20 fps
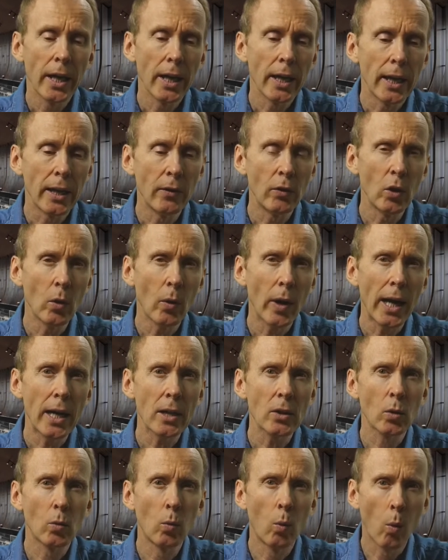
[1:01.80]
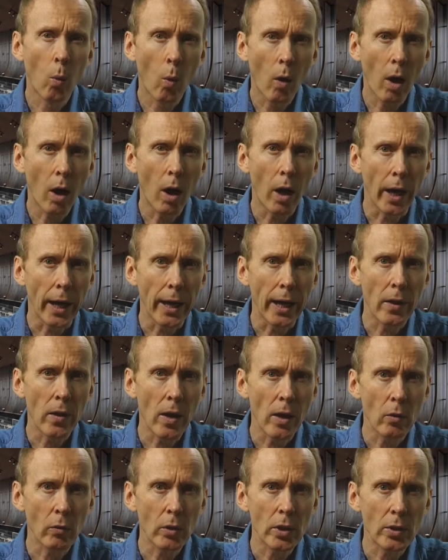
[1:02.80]
If you ask why,
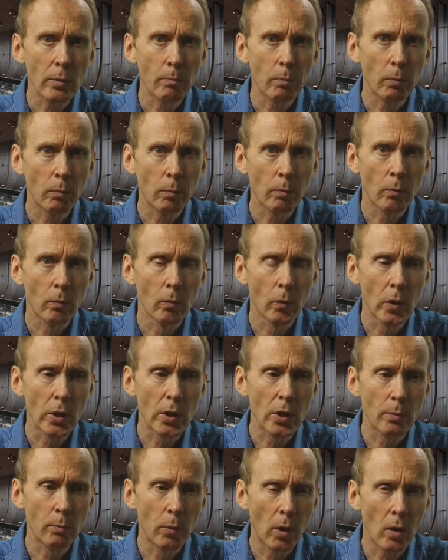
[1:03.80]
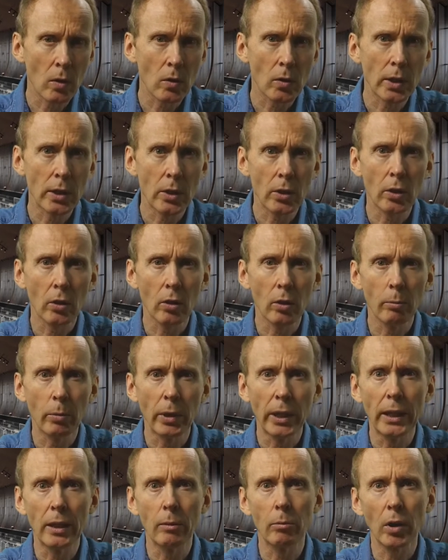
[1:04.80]
then the response is going to
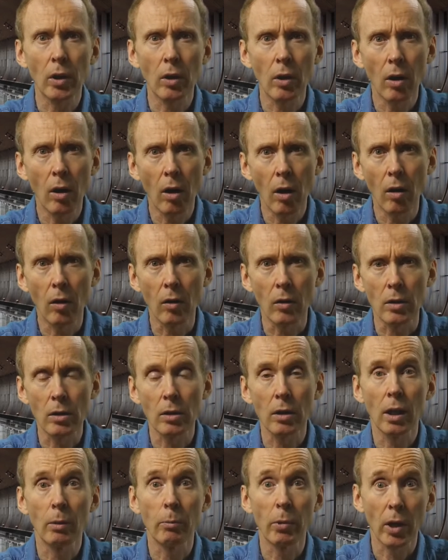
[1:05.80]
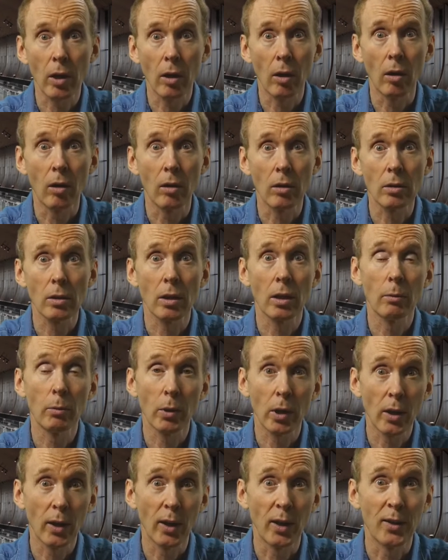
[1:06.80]
be a because, and a
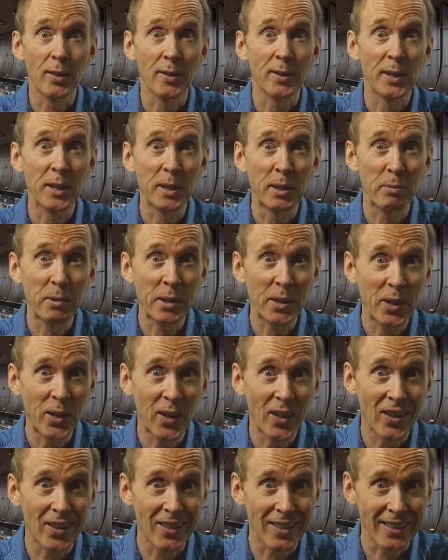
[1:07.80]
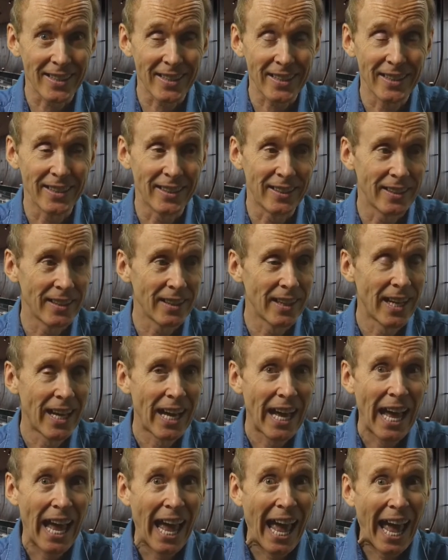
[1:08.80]
because, you know.
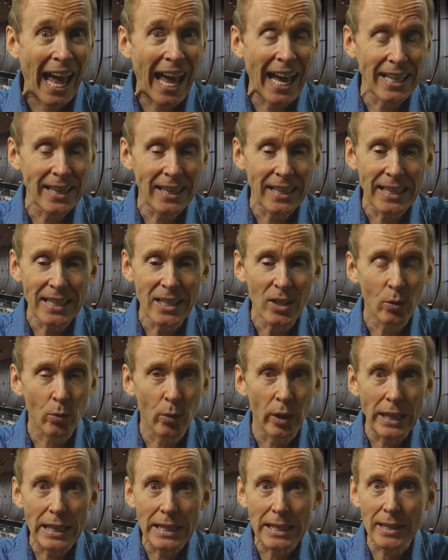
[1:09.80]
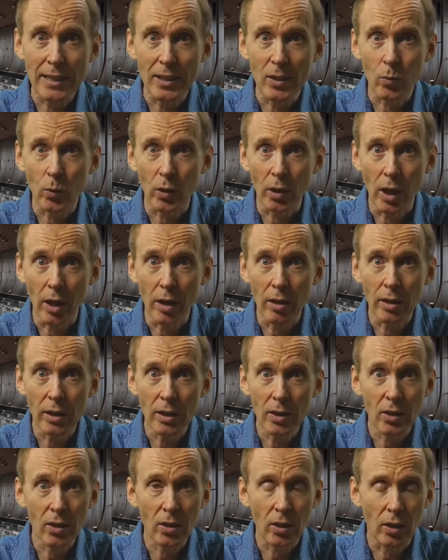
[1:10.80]
And these reasons will only
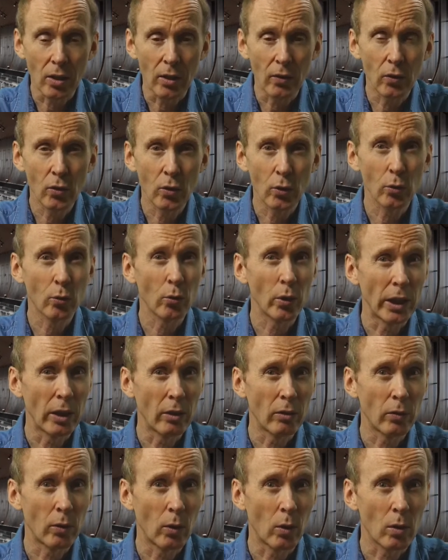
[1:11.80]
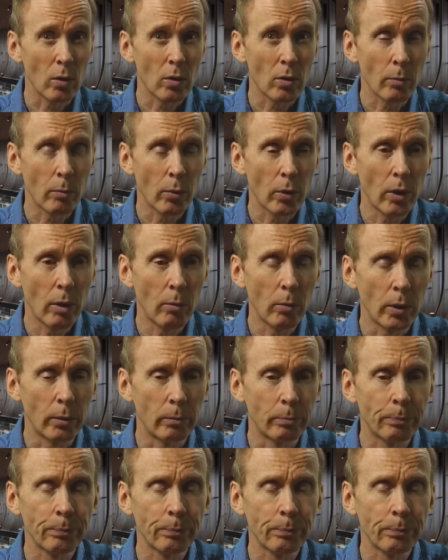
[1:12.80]
serve to reinforce the problem.